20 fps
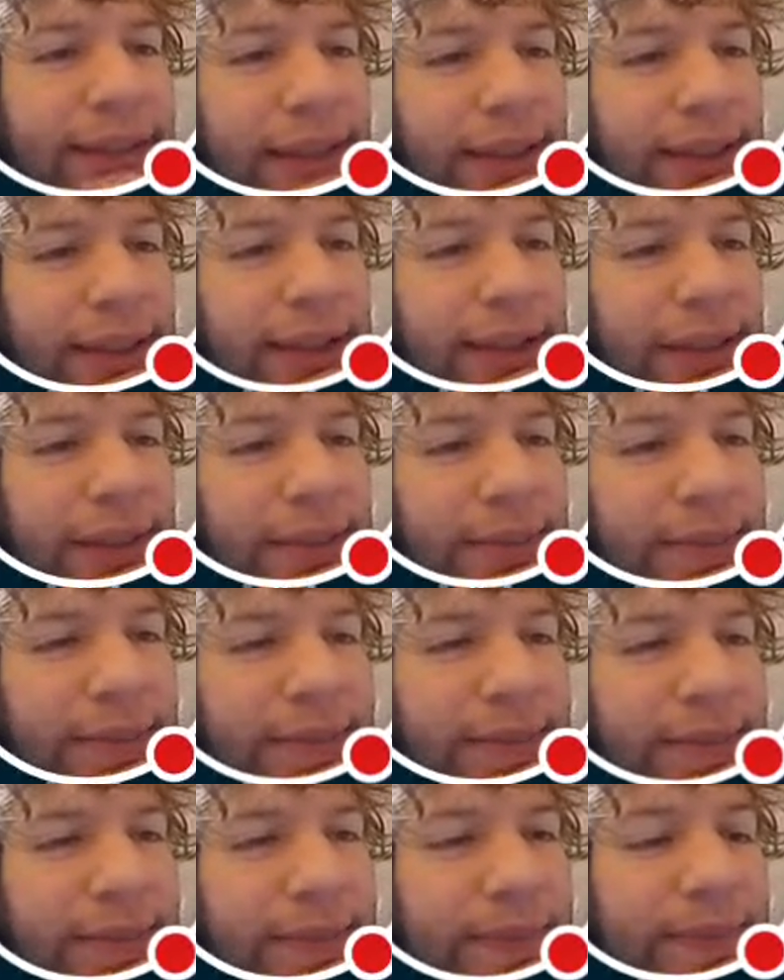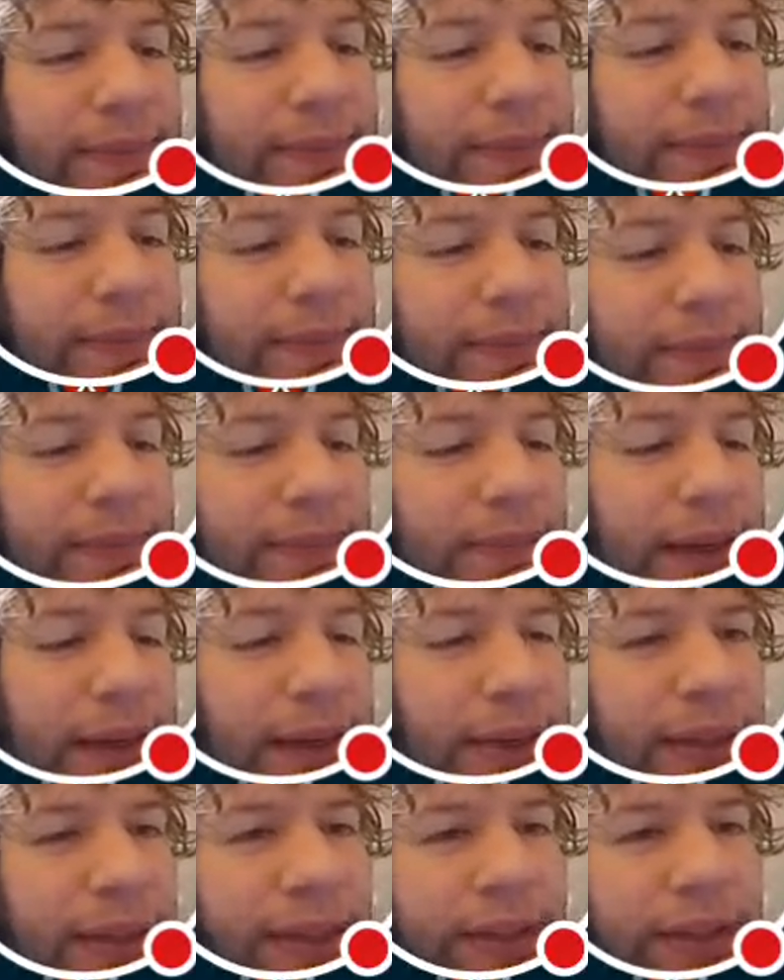Um,
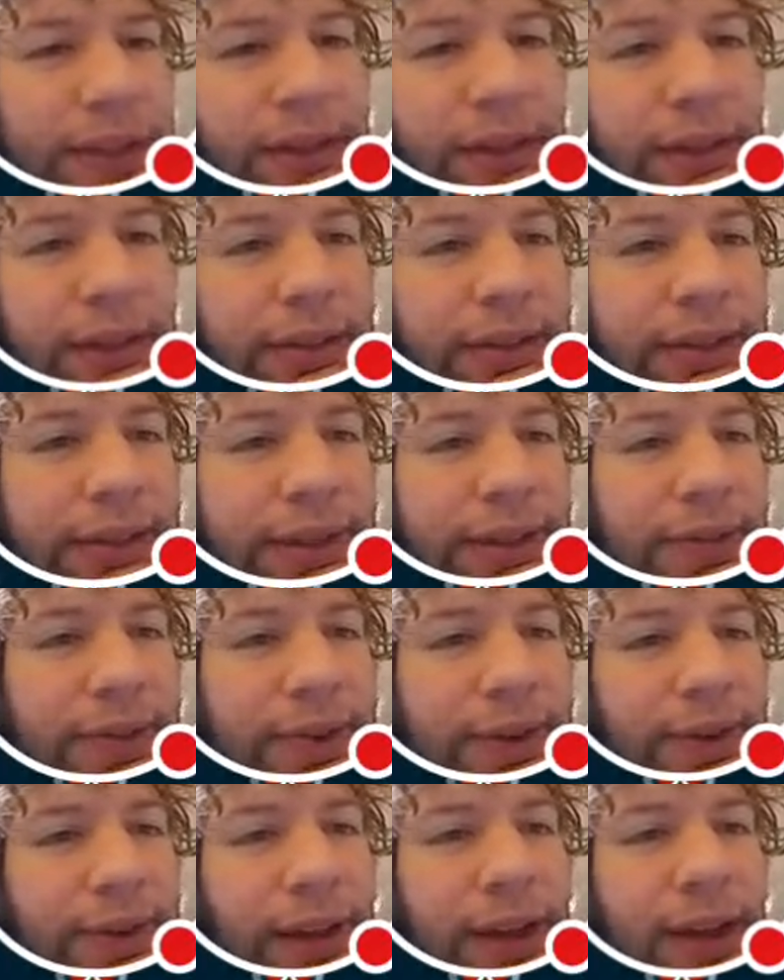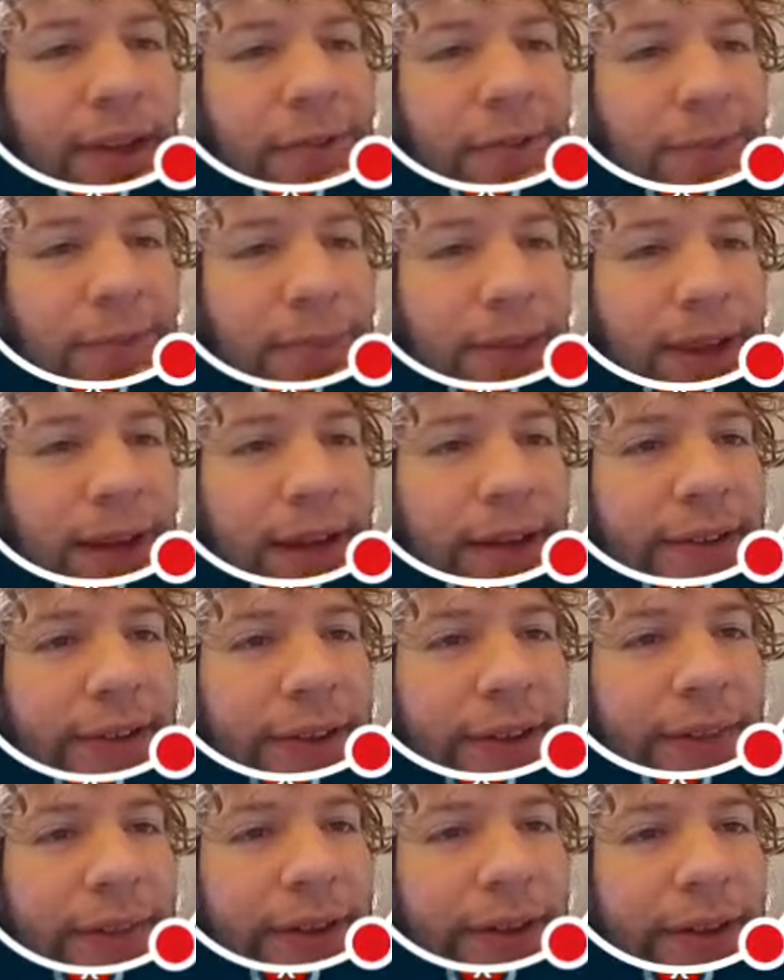I think Charizard. If you don't have Blaz,
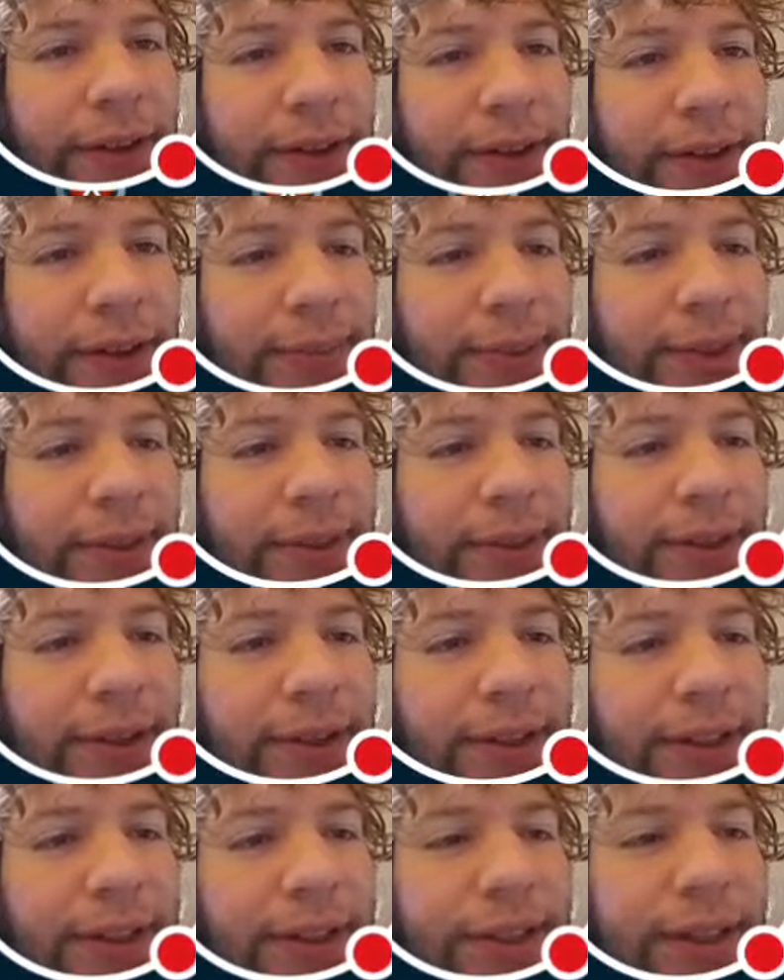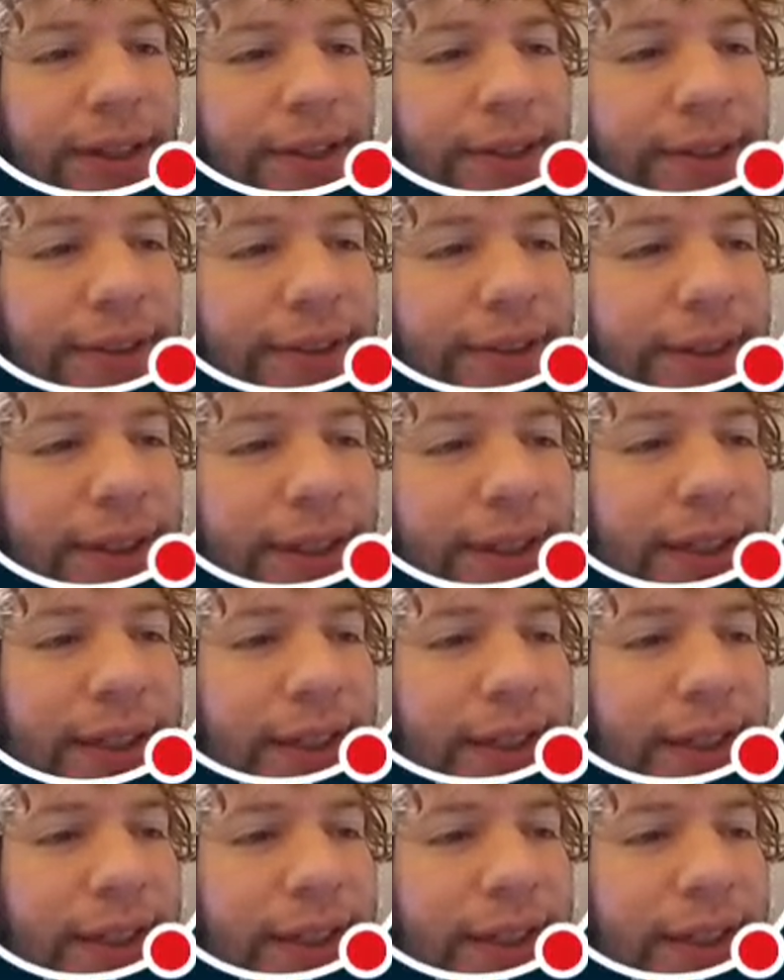I think you should be running Charizard.